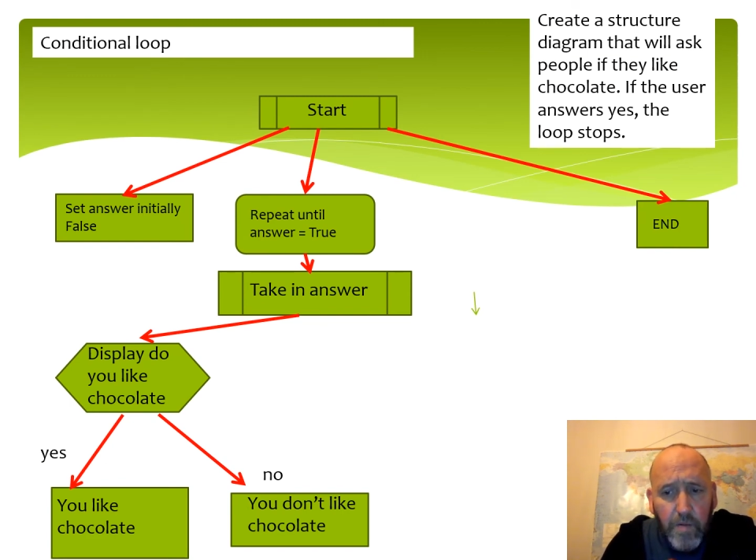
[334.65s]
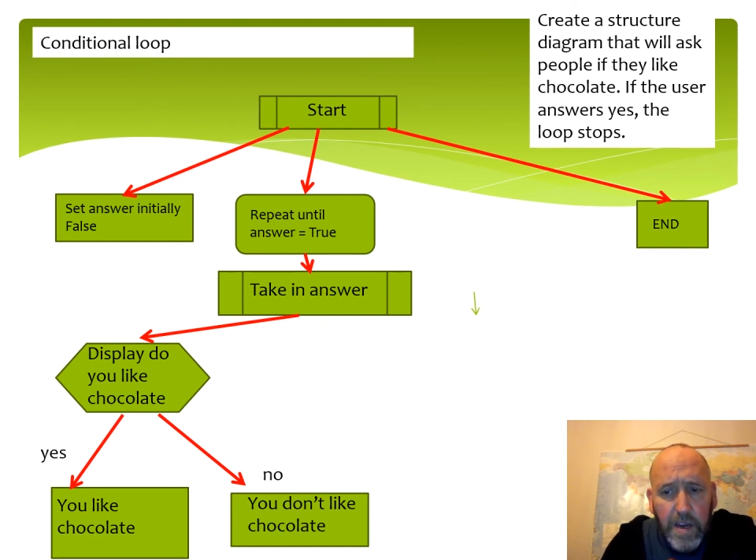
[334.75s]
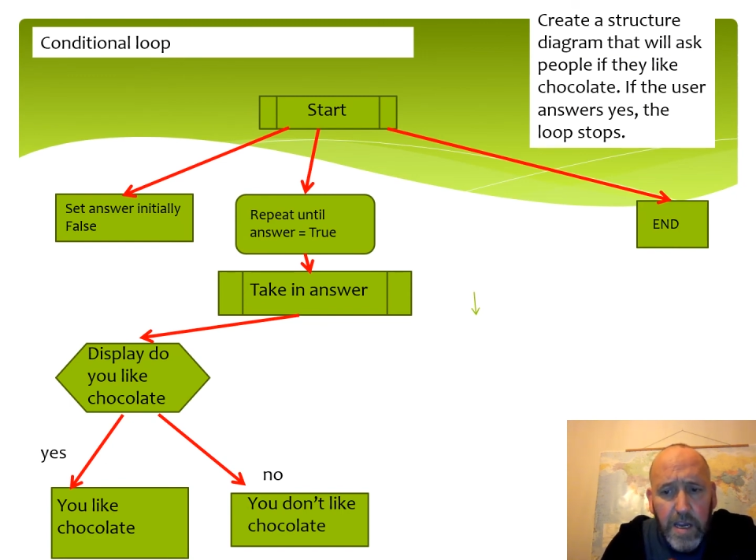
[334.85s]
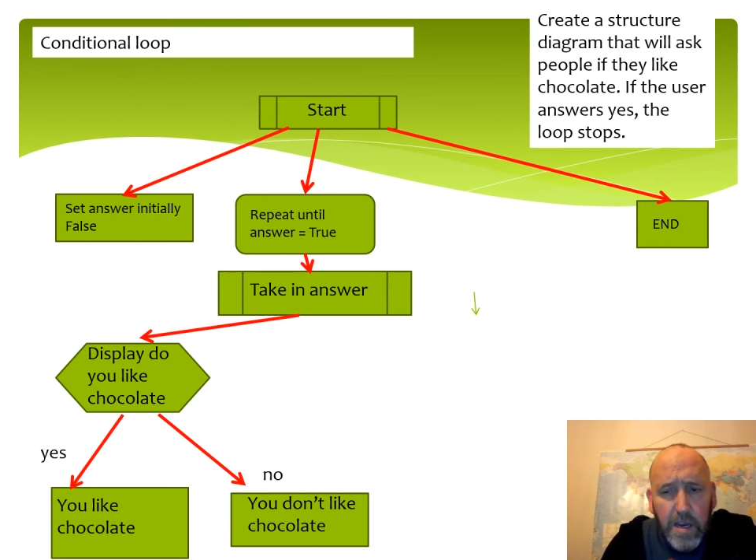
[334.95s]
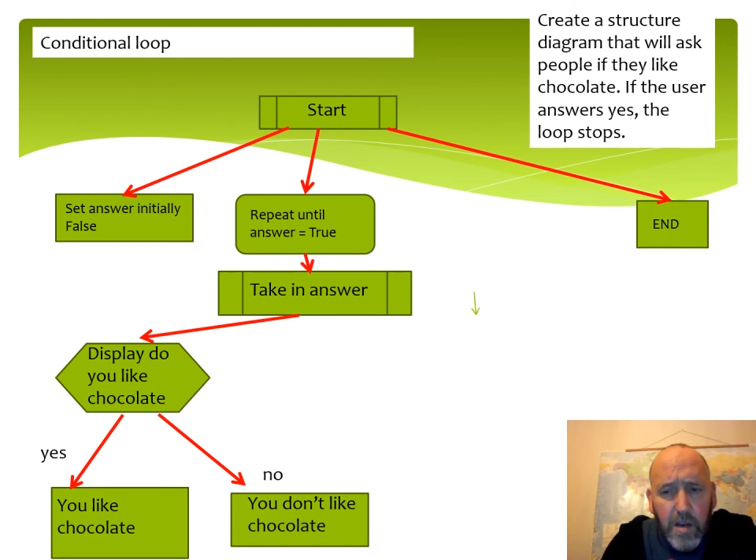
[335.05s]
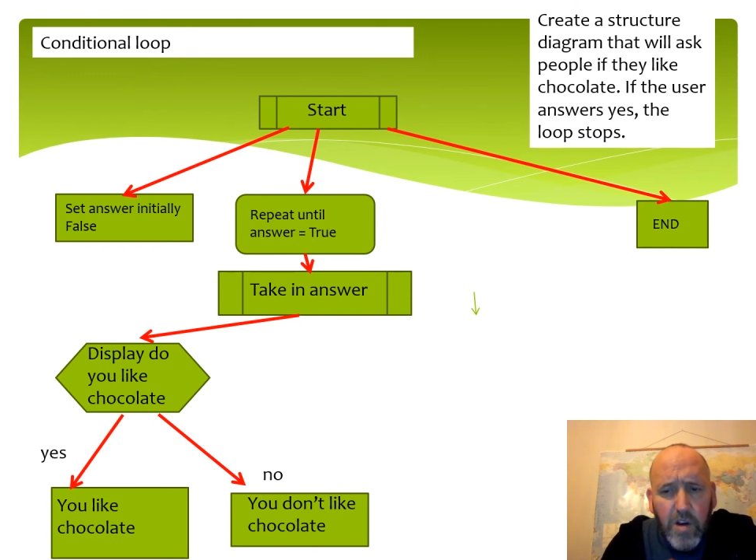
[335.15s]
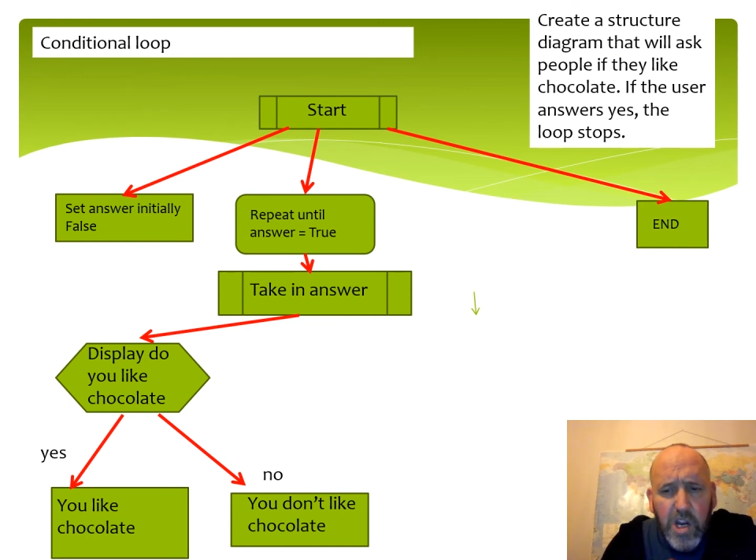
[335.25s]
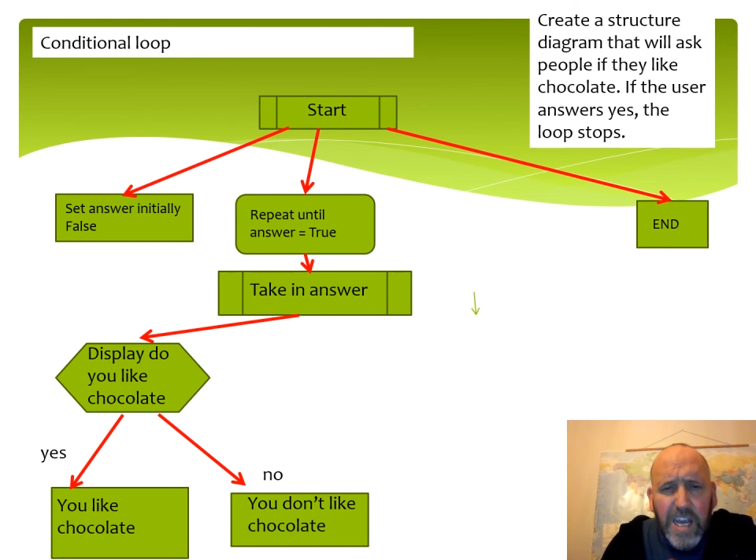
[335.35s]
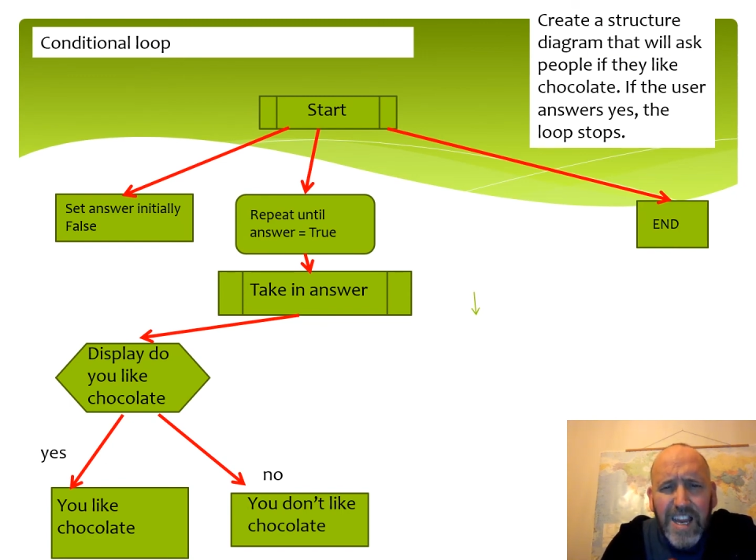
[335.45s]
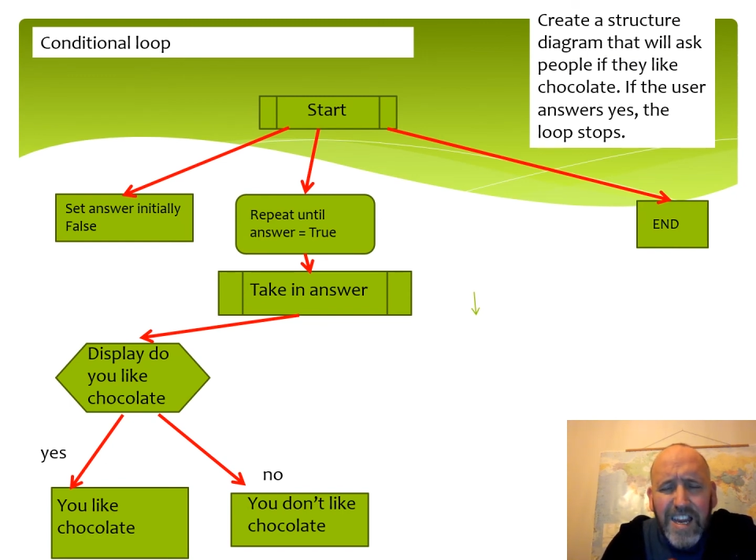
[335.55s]
It's as long as you
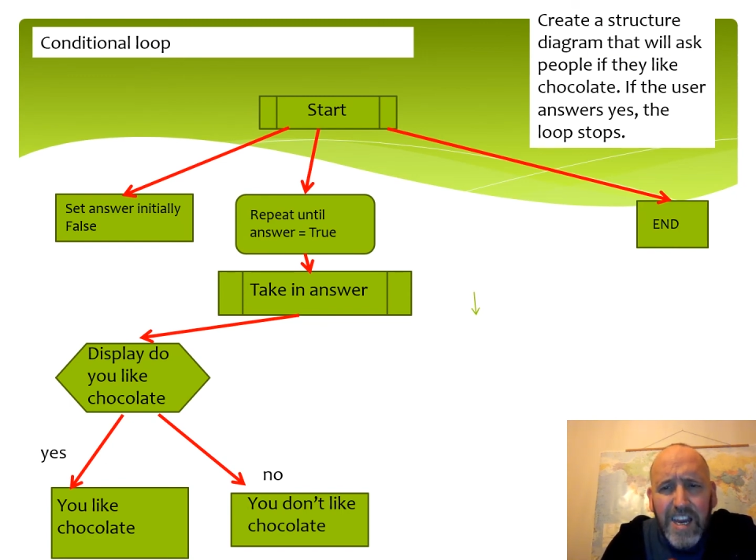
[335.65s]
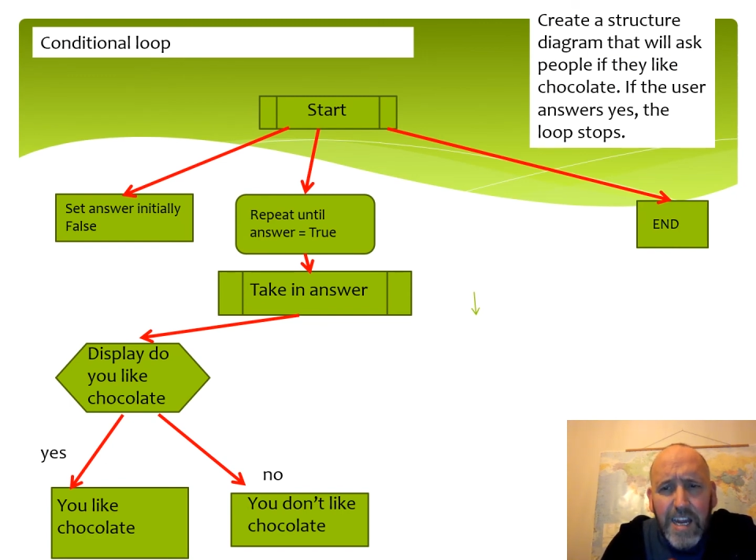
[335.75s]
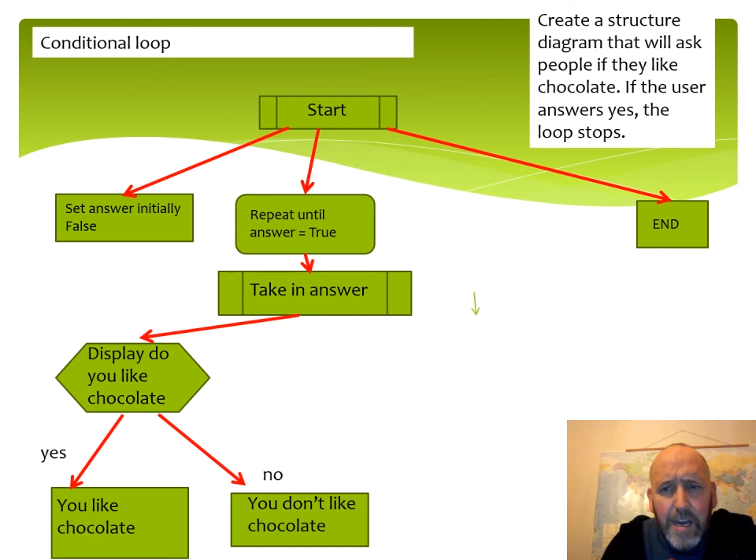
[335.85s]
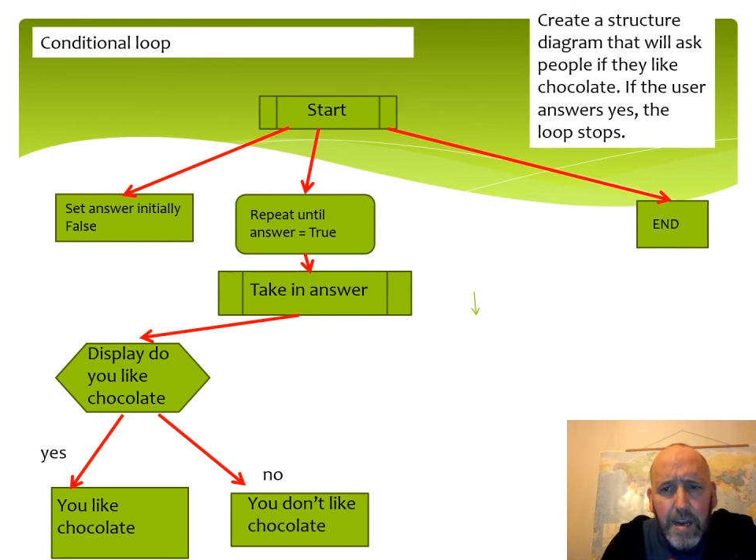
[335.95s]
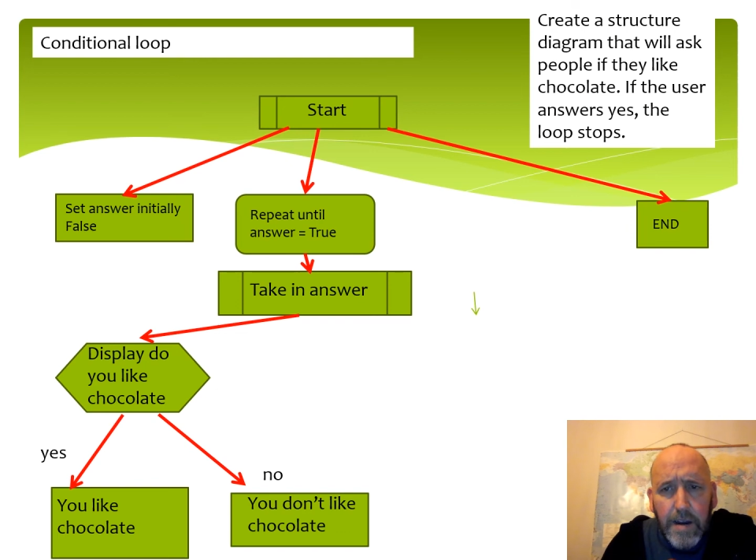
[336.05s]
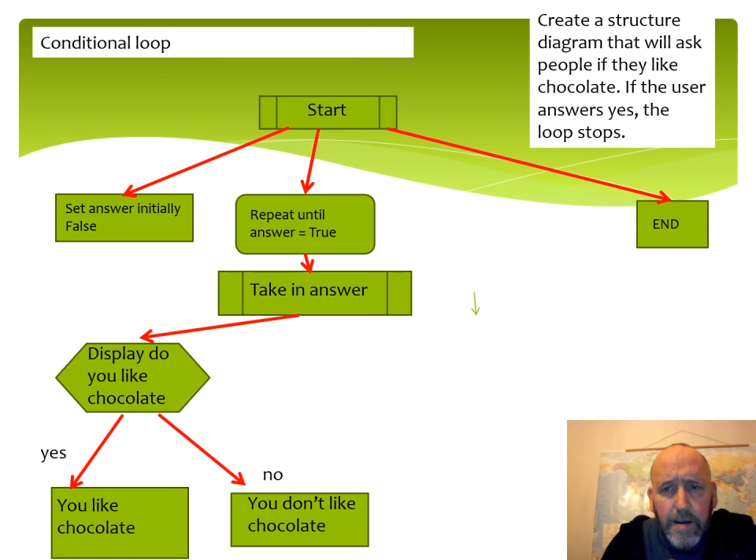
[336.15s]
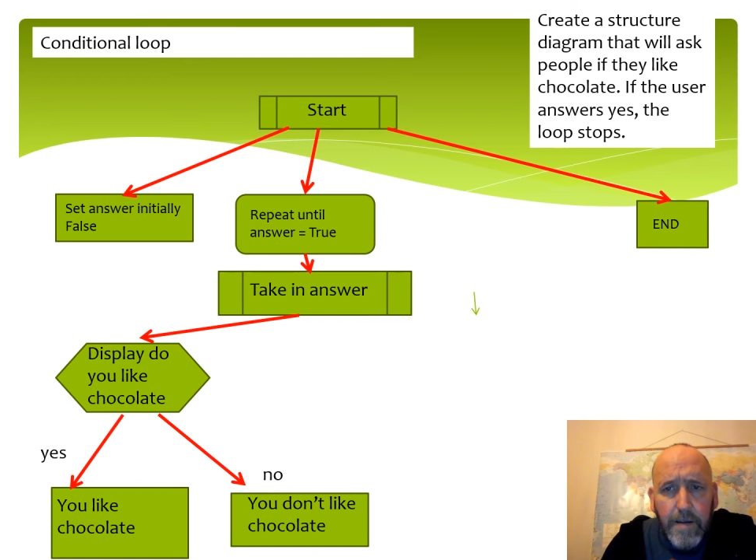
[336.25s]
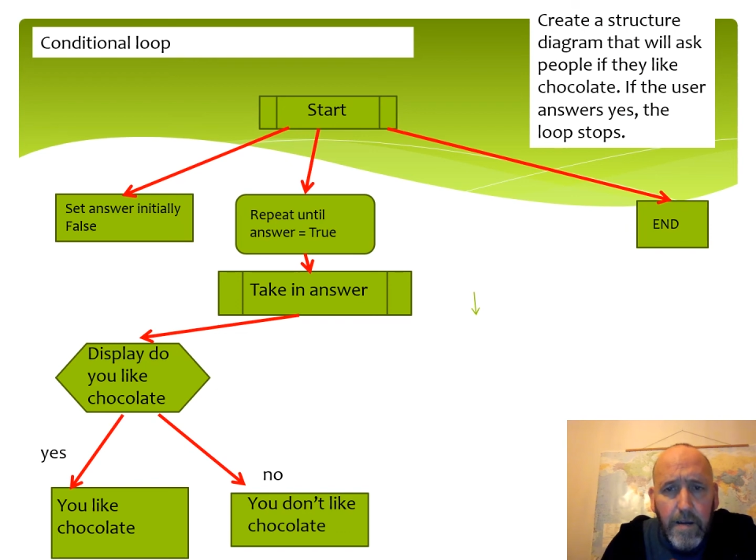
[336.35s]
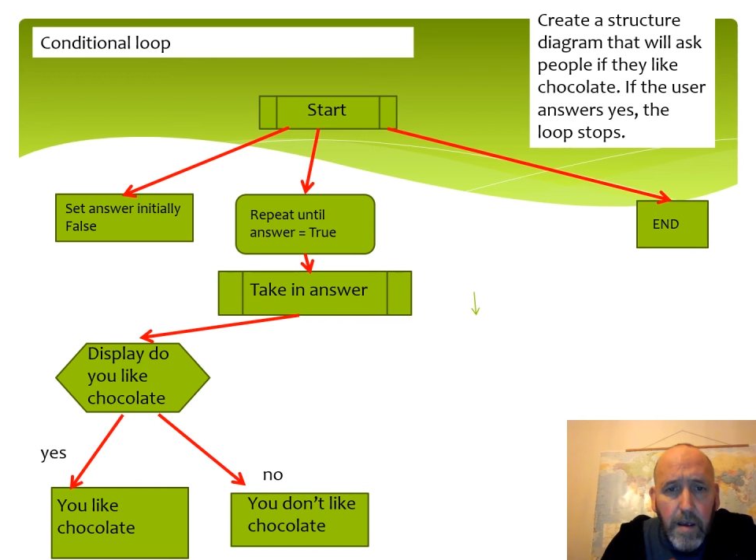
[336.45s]
get the detail in.